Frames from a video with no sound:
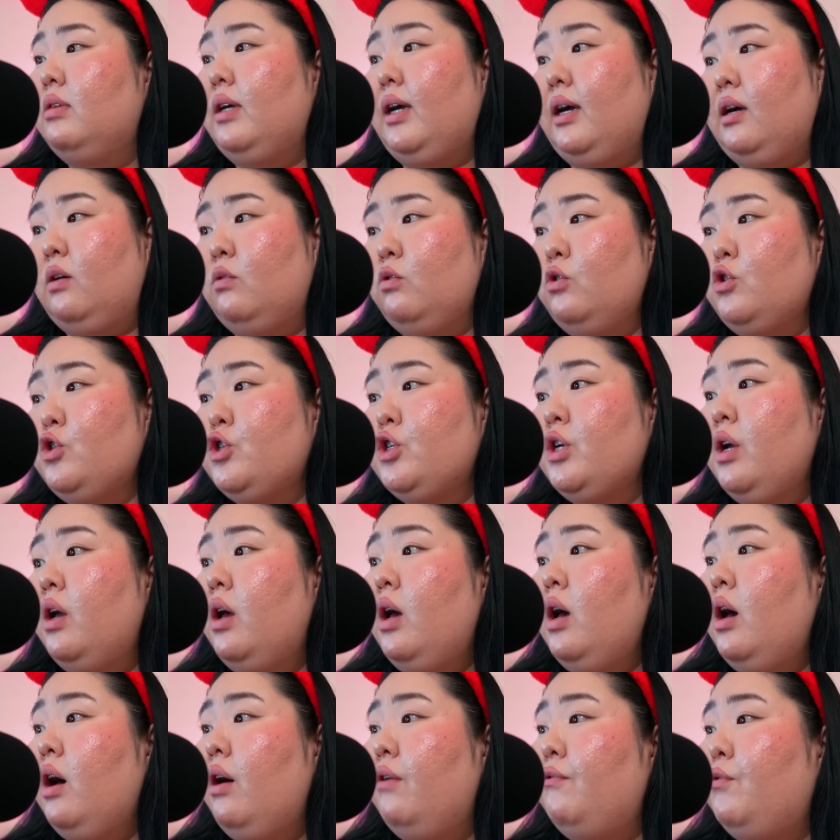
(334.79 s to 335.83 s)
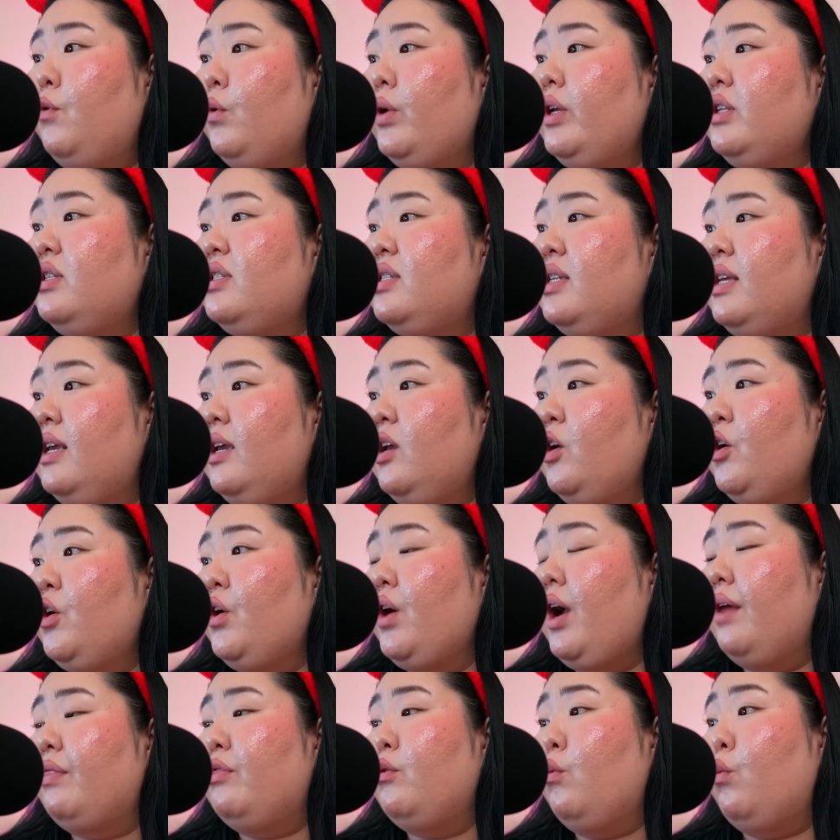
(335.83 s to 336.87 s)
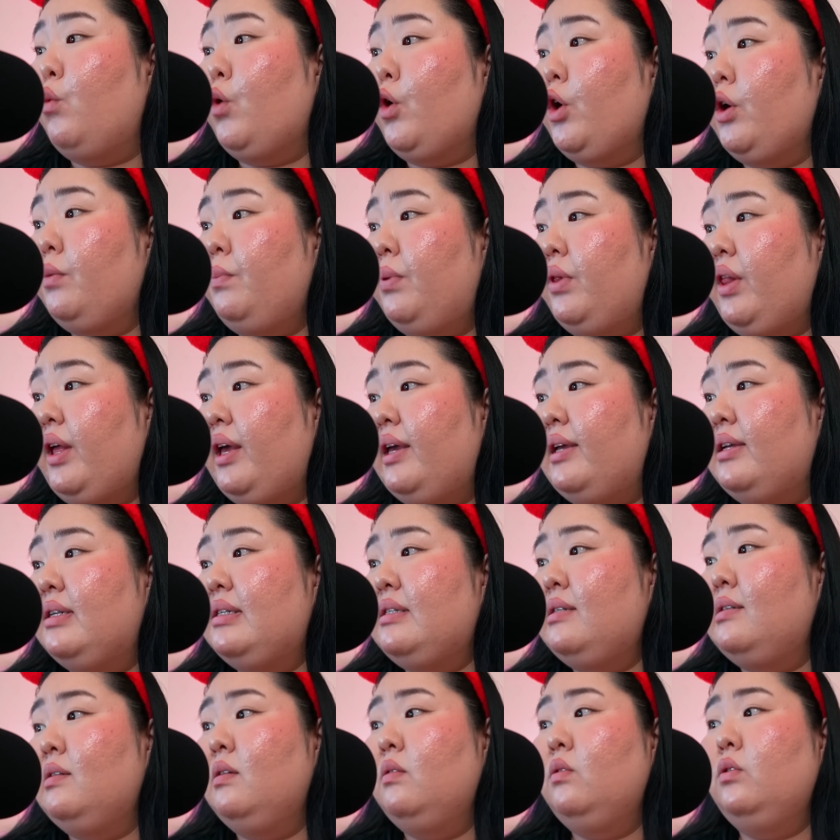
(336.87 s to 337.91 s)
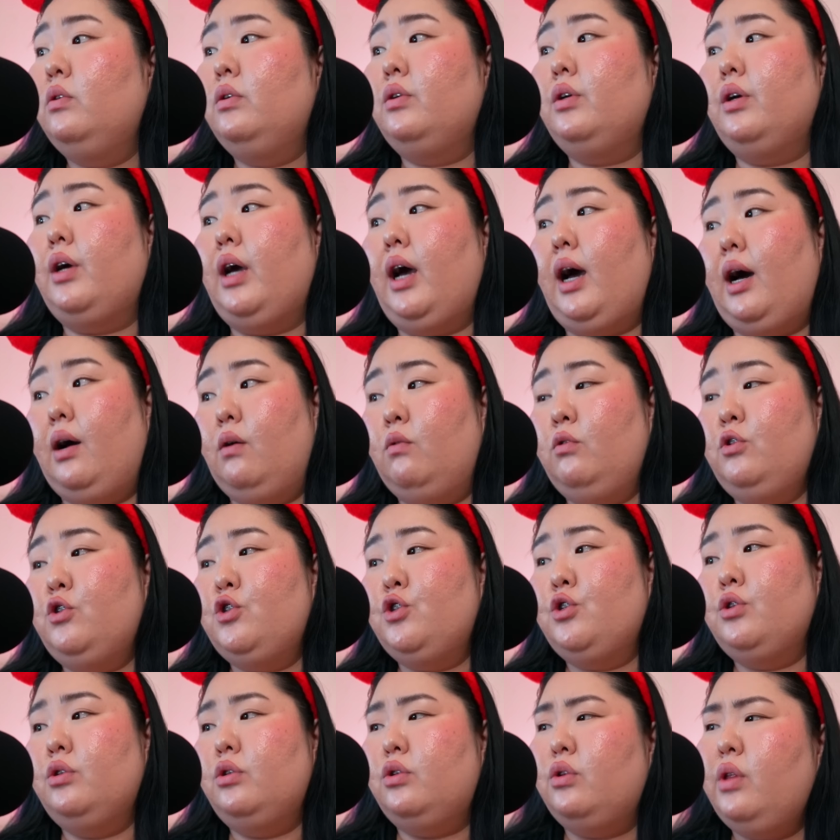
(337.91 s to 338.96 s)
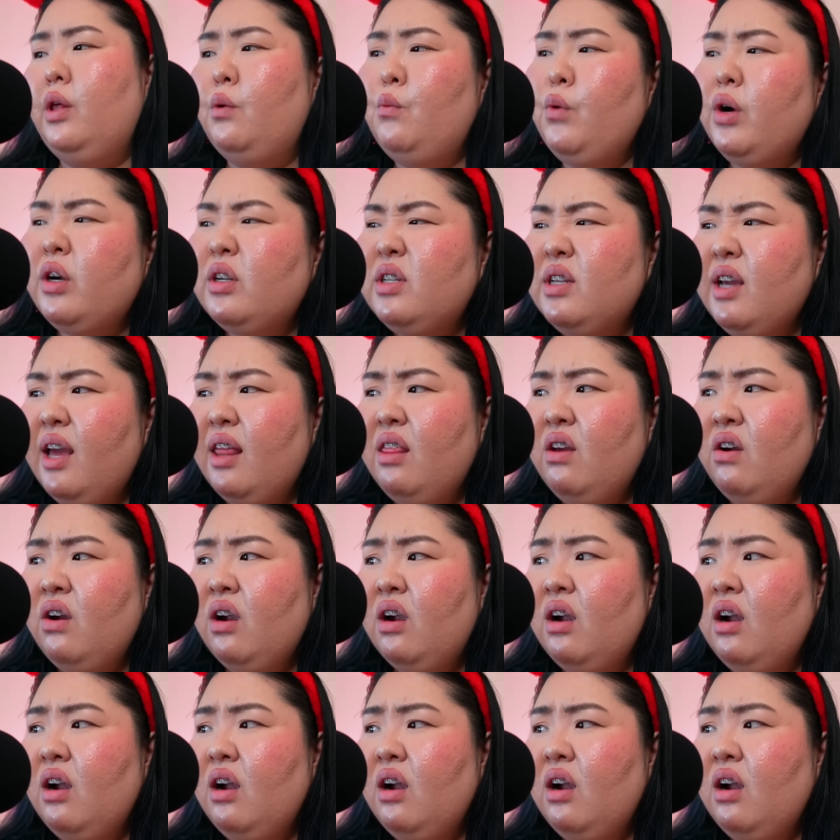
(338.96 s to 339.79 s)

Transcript: Ouch. Avoid seeing her at the workplace. Ouch. Do they work together?